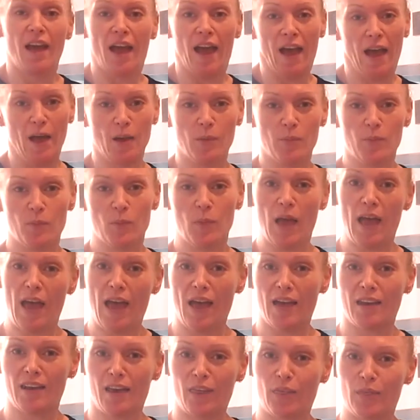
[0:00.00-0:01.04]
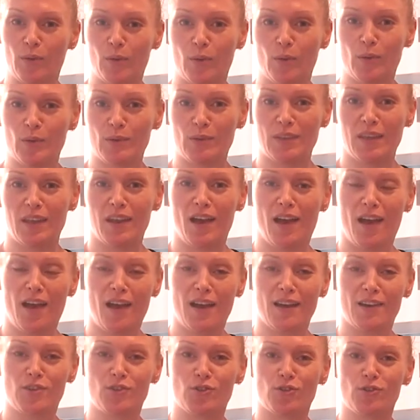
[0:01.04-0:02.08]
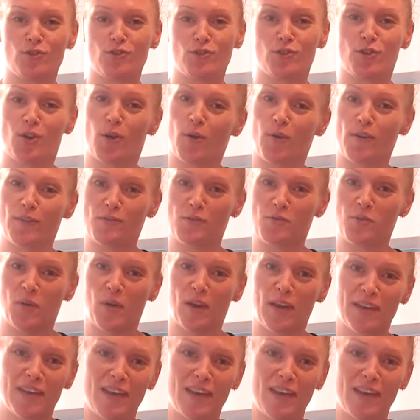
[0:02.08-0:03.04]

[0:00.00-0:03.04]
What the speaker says: And I thought that I should show everyone